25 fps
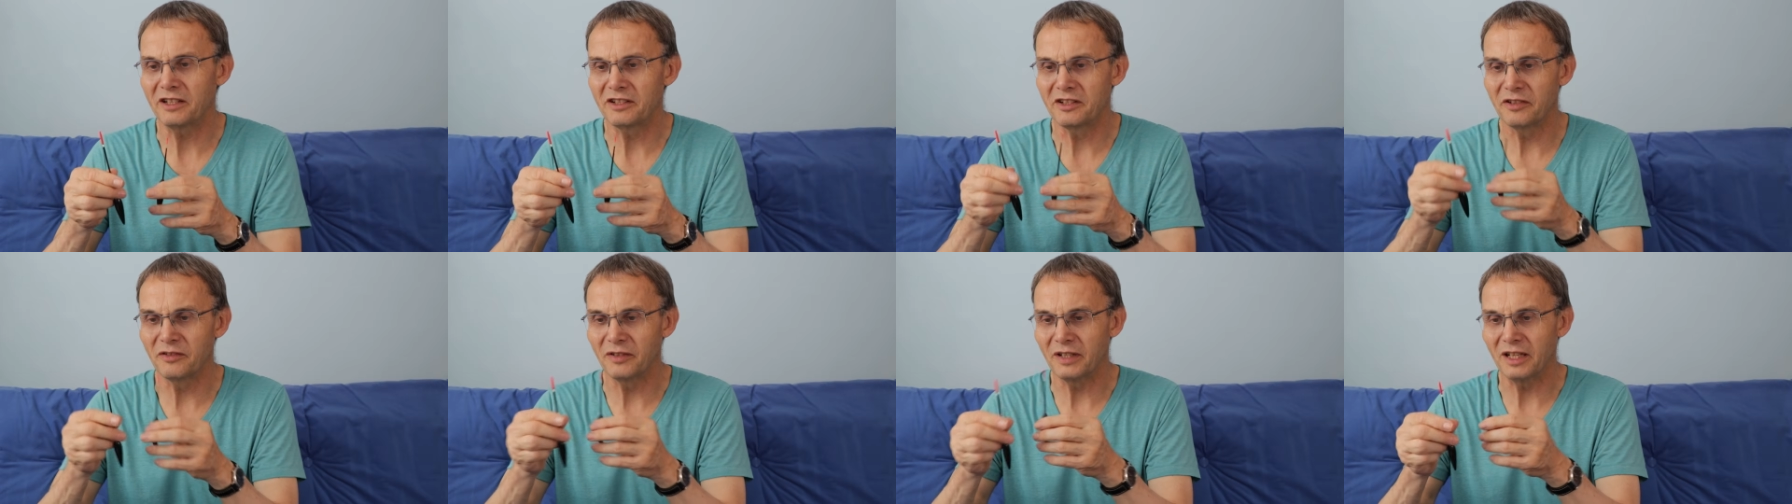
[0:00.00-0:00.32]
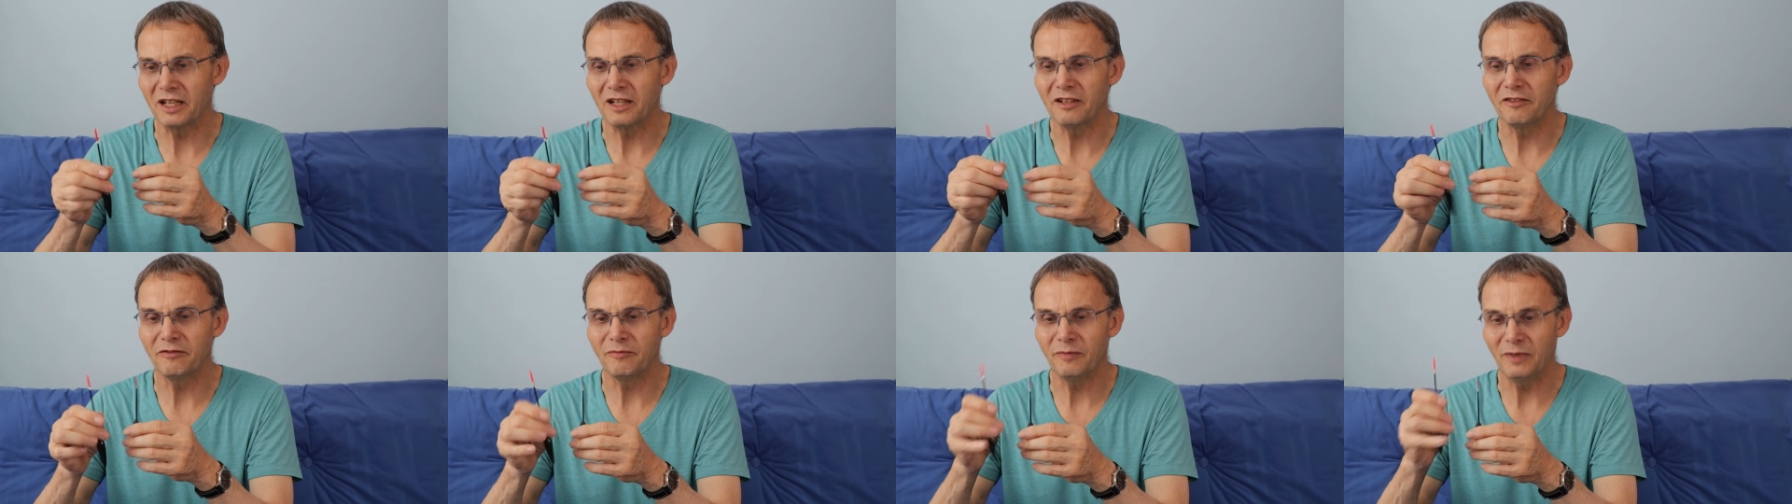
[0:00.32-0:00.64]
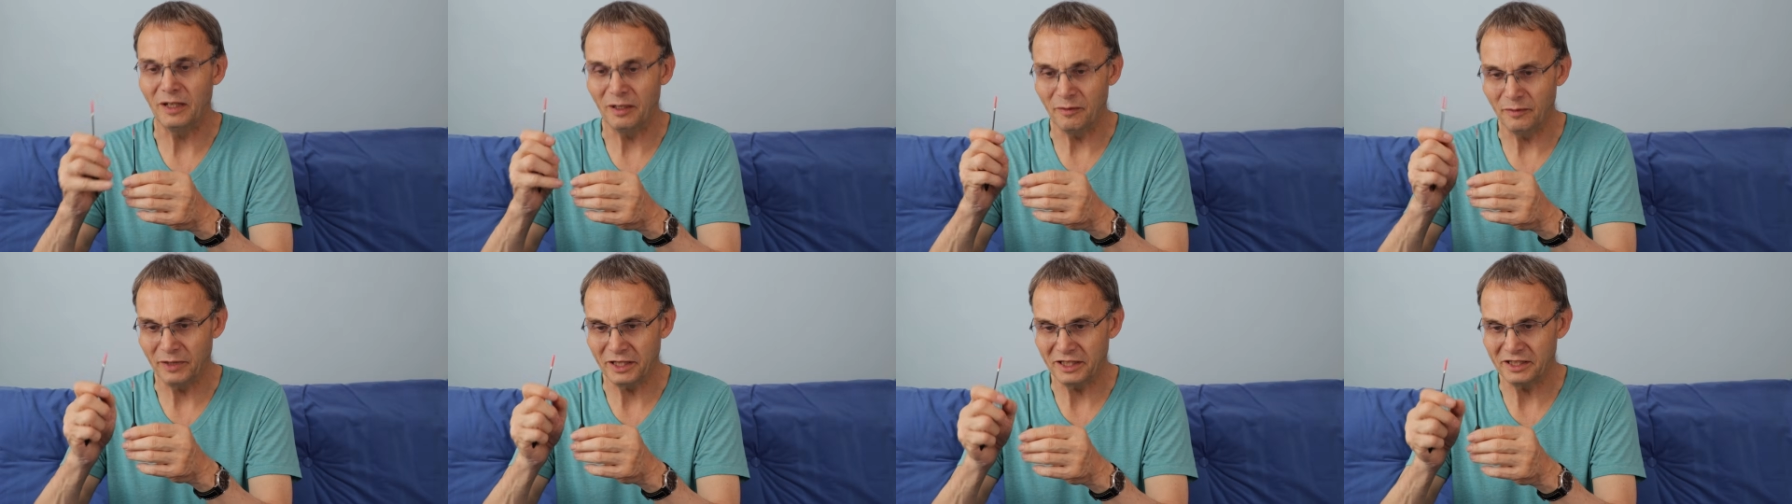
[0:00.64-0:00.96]

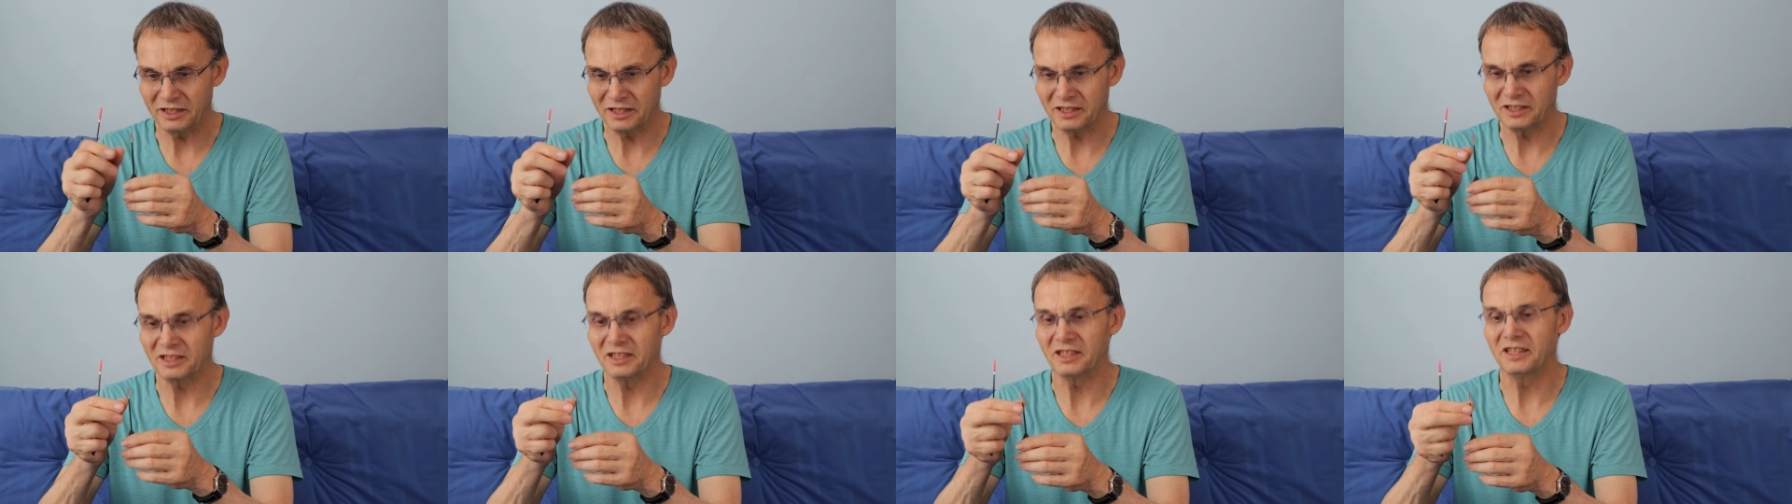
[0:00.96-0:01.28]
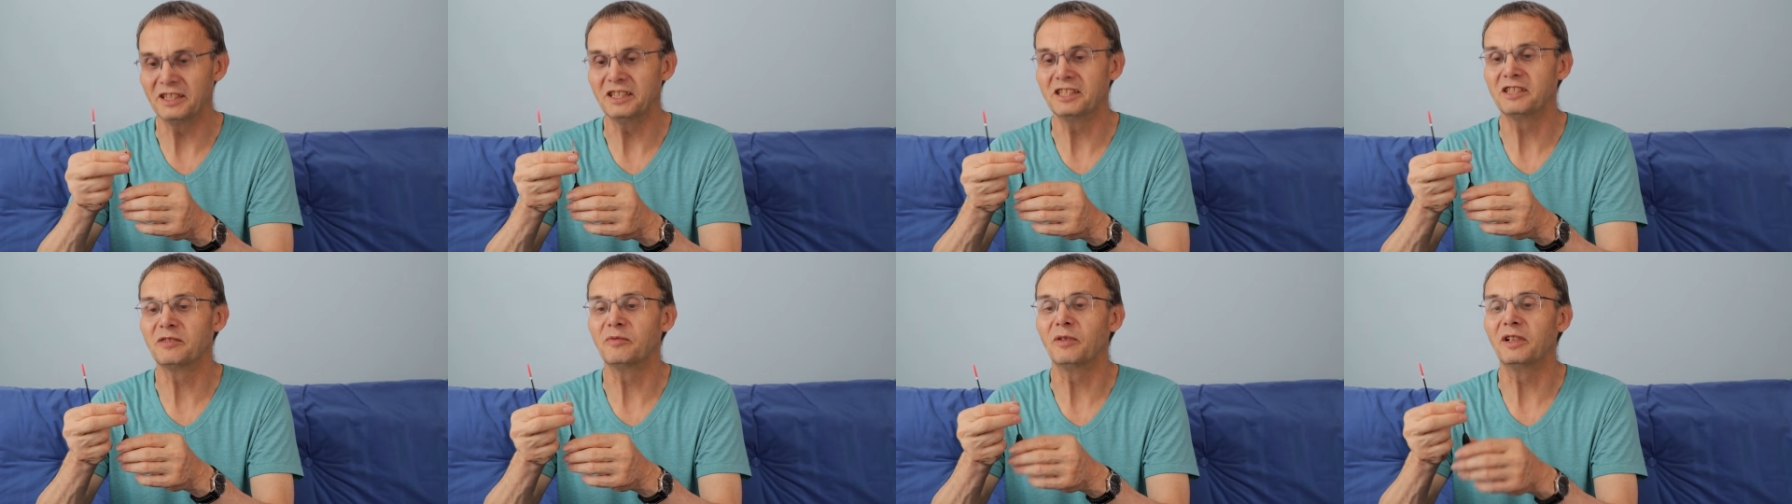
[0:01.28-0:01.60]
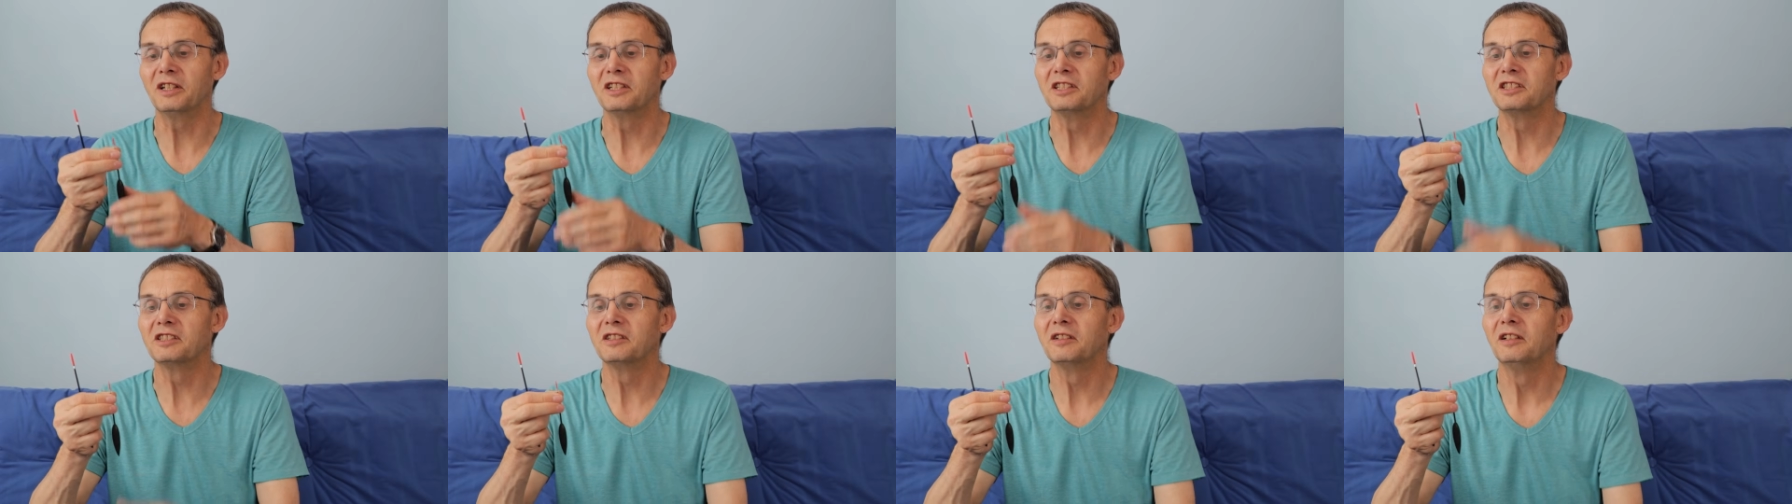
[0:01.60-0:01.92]
2.5mm. And this
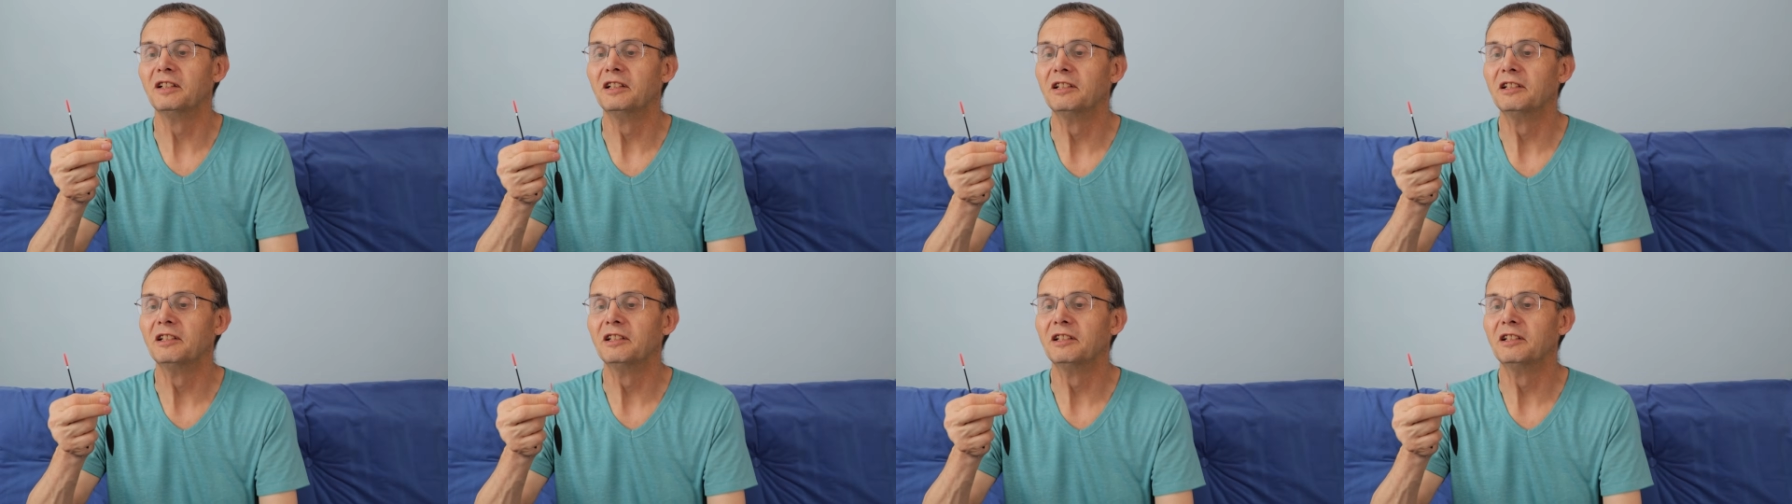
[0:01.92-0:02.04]
one's